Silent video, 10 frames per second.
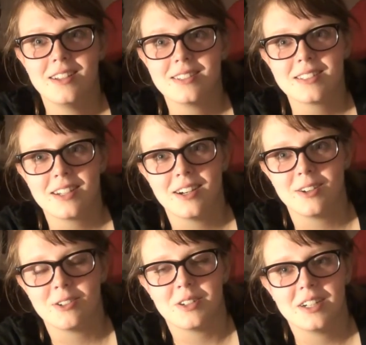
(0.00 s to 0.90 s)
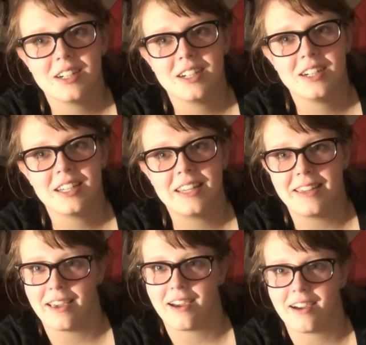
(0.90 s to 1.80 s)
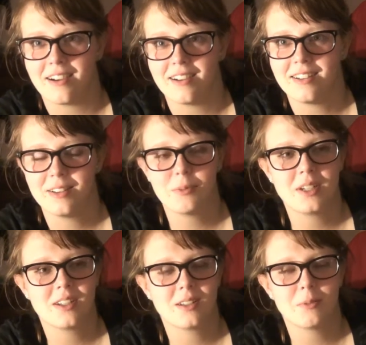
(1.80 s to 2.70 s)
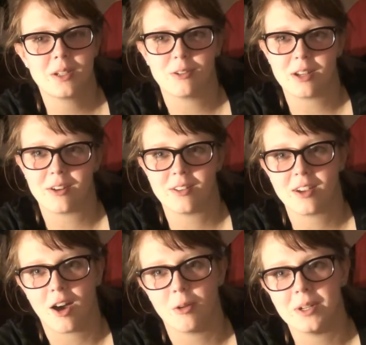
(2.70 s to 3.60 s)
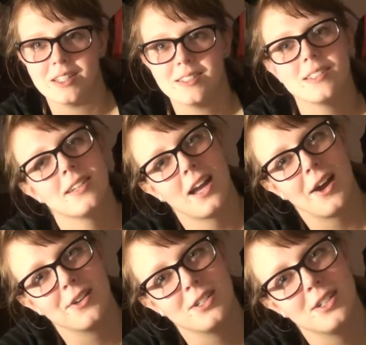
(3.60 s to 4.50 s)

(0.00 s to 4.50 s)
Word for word: so yeah, let me let me know down in the comments how you